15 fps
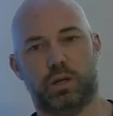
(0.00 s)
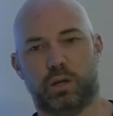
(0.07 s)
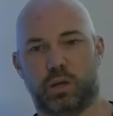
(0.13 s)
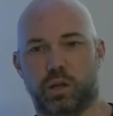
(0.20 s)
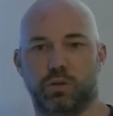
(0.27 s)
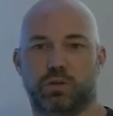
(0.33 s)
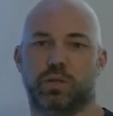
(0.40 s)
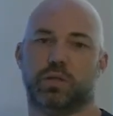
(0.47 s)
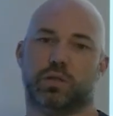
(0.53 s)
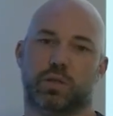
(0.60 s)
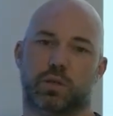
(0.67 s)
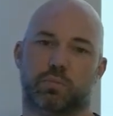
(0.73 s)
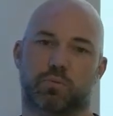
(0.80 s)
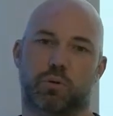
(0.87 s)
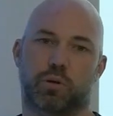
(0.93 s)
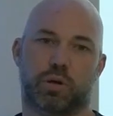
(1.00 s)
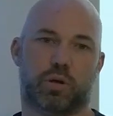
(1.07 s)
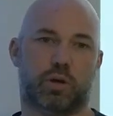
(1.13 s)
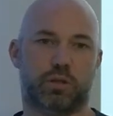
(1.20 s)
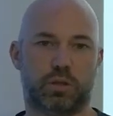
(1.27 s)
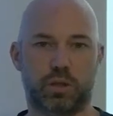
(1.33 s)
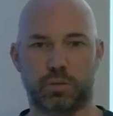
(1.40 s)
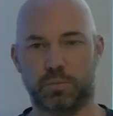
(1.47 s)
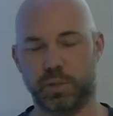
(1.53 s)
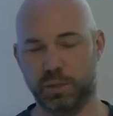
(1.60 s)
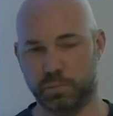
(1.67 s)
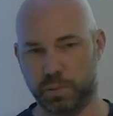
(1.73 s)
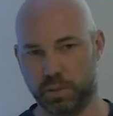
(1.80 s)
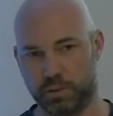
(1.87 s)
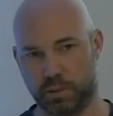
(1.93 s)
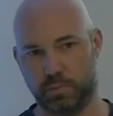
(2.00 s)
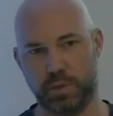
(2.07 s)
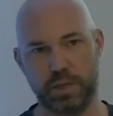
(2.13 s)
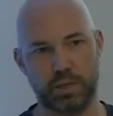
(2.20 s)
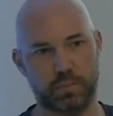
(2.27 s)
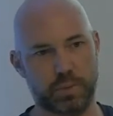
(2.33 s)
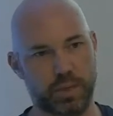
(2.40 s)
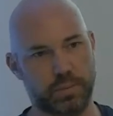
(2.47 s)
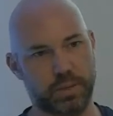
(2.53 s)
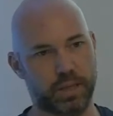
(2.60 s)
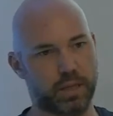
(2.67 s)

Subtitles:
closest to the protocol to be the people